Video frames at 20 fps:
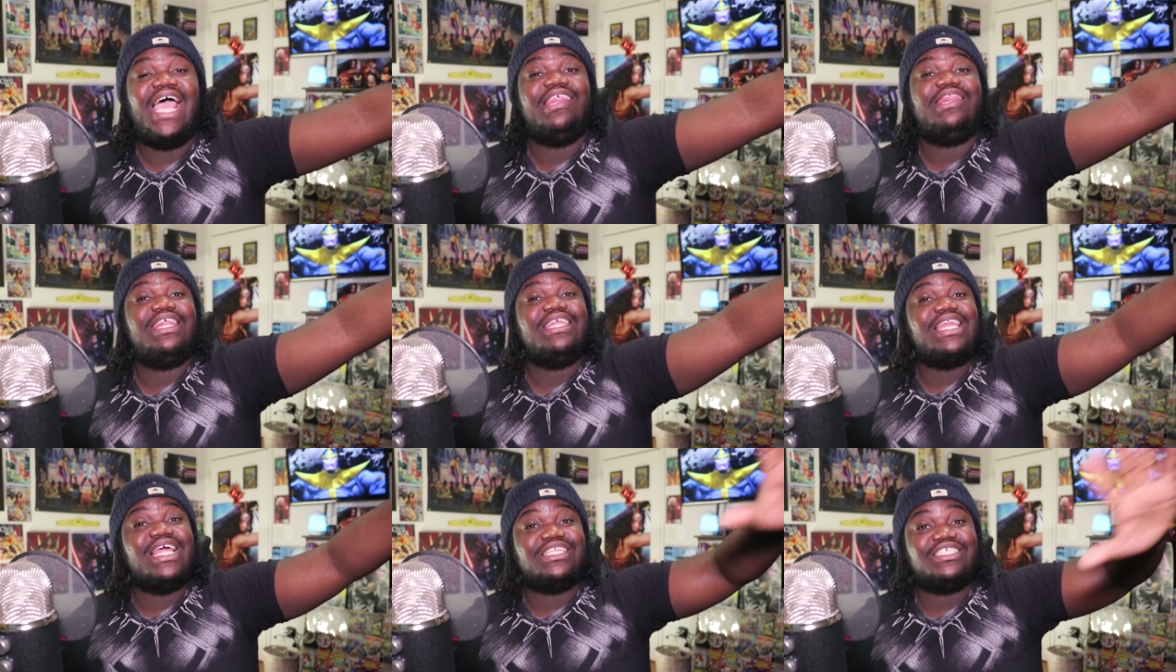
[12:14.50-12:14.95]
I
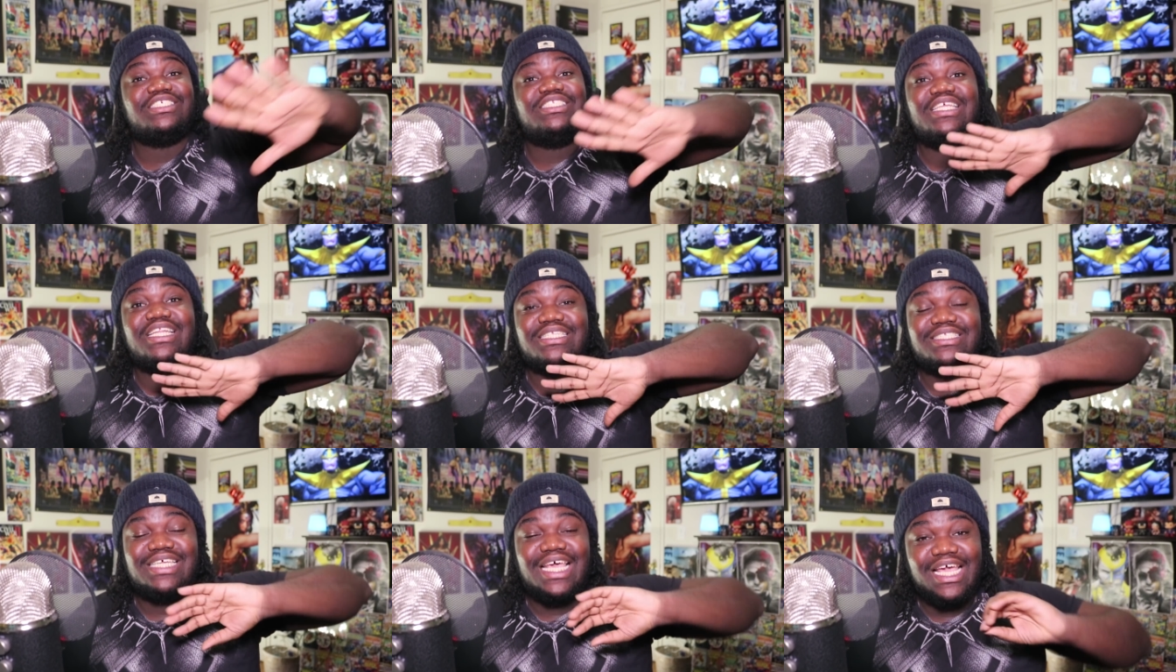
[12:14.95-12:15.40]
think they just
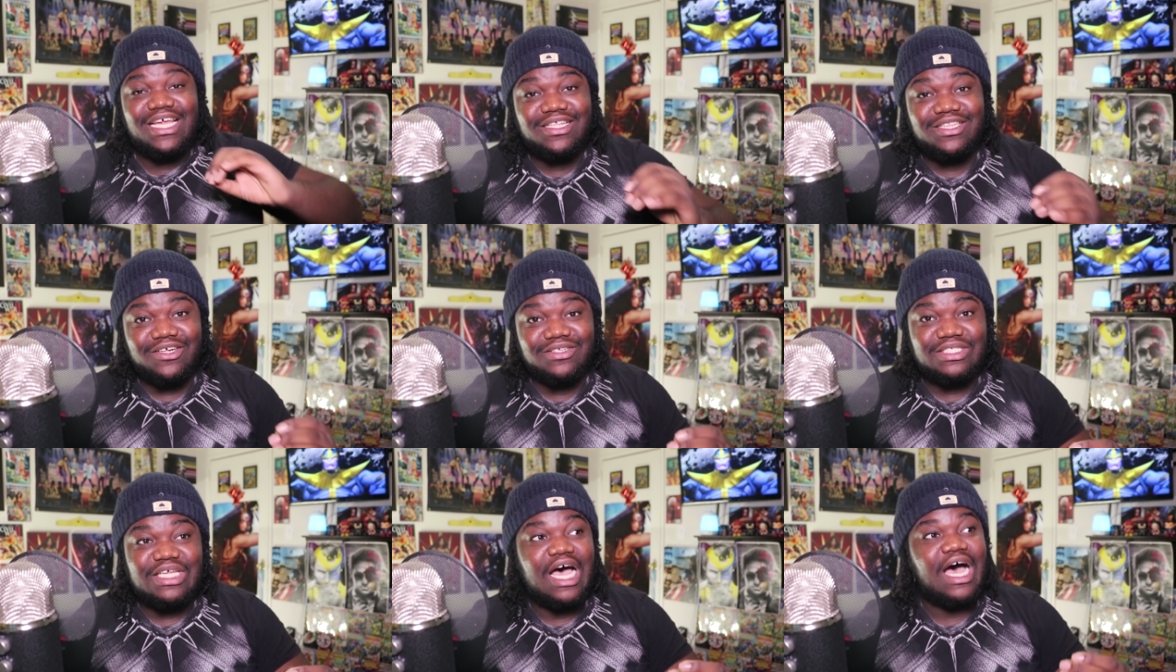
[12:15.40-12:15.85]
need to
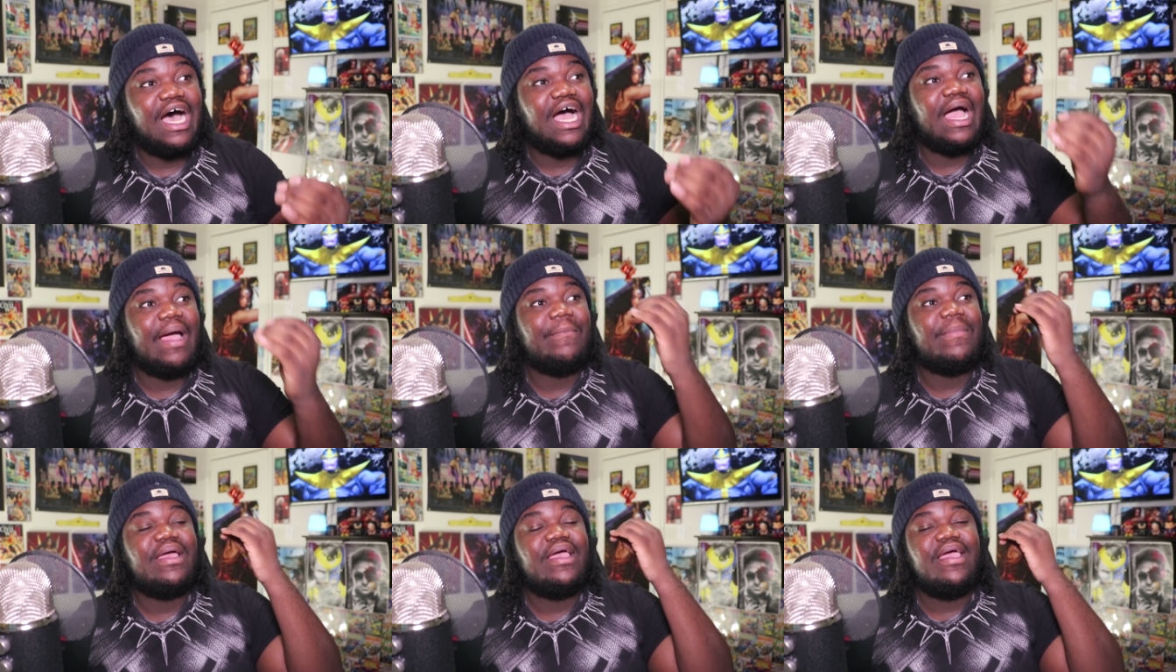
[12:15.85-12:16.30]
take their
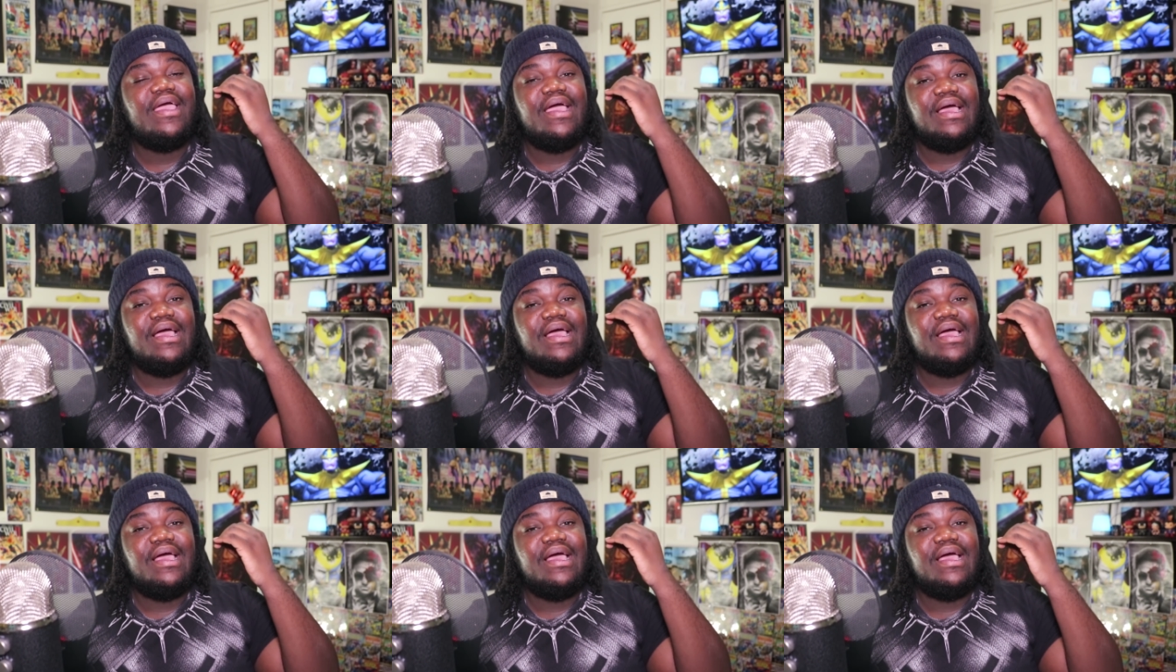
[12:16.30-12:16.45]
time,